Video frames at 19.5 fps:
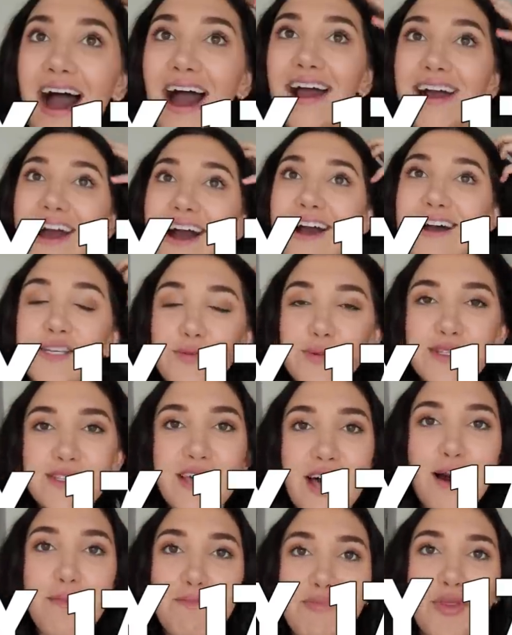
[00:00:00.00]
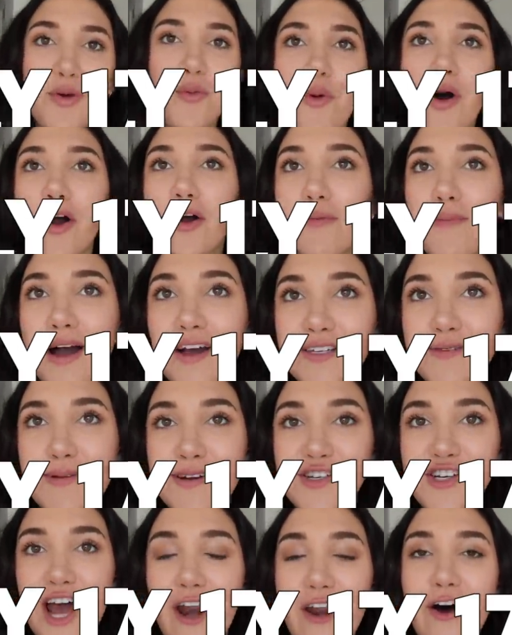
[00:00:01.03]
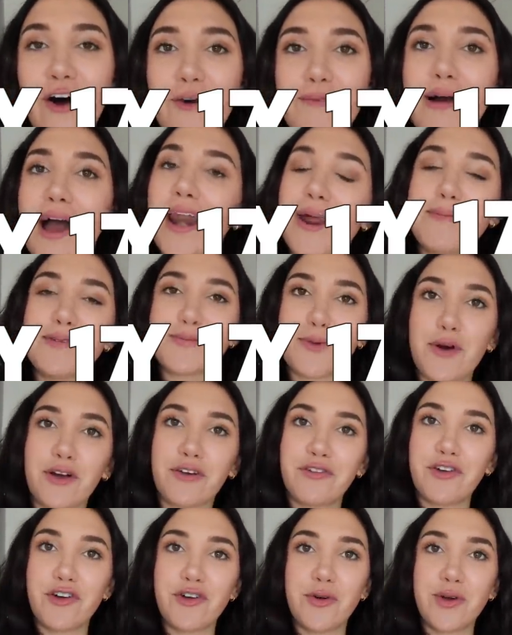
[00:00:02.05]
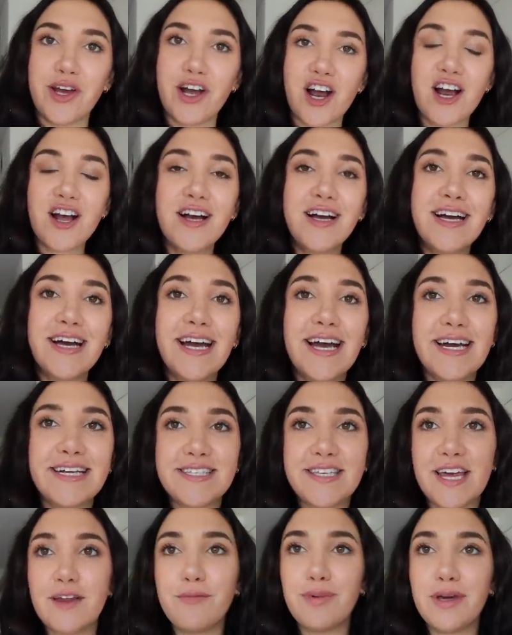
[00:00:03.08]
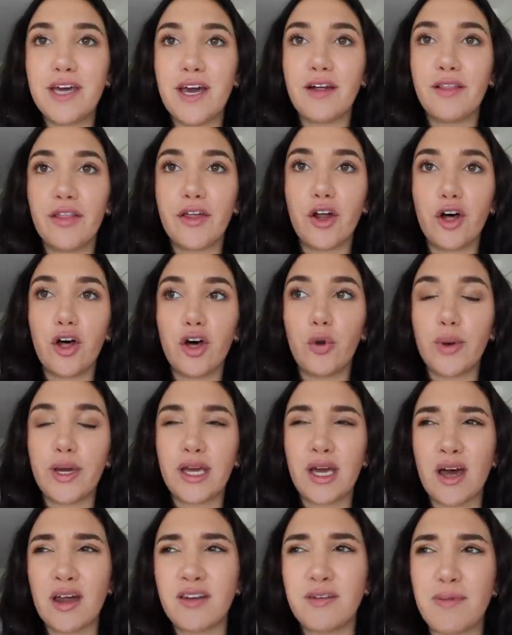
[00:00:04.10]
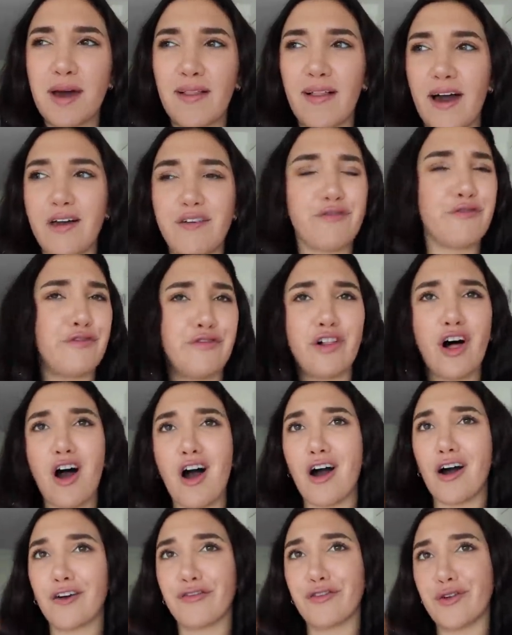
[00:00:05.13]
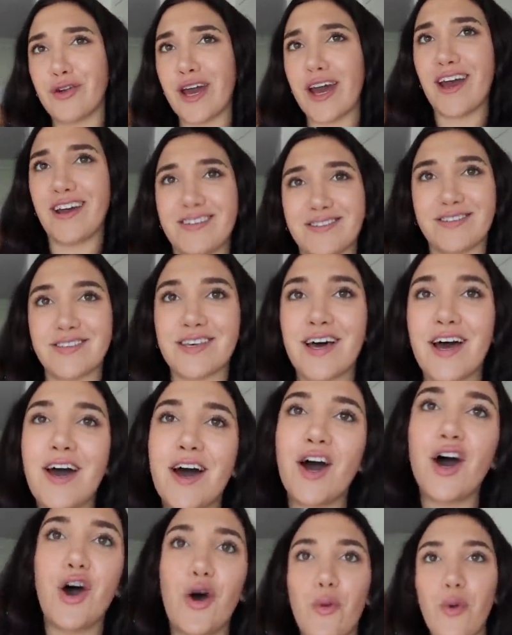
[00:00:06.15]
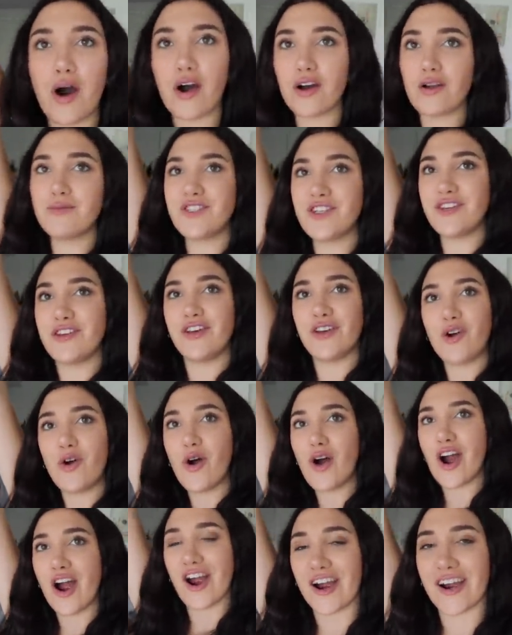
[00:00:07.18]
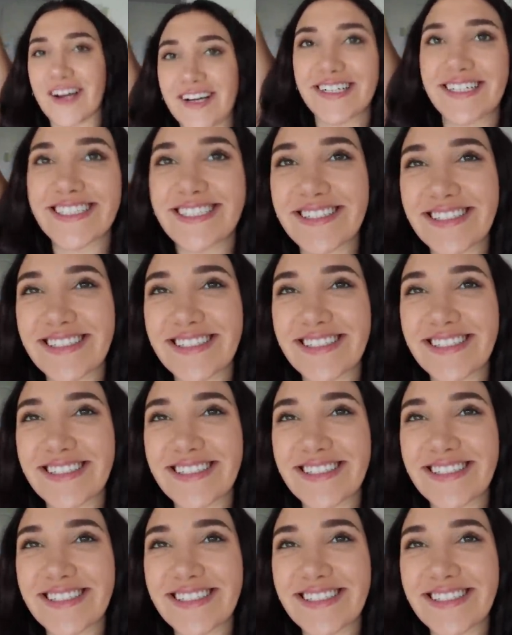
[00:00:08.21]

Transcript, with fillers: Hi guys, what's up? Welcome back to my channel. My name is Brooke if you're new here. It's gonna be a little weekend in my life vlog, few days. Welcome to New York.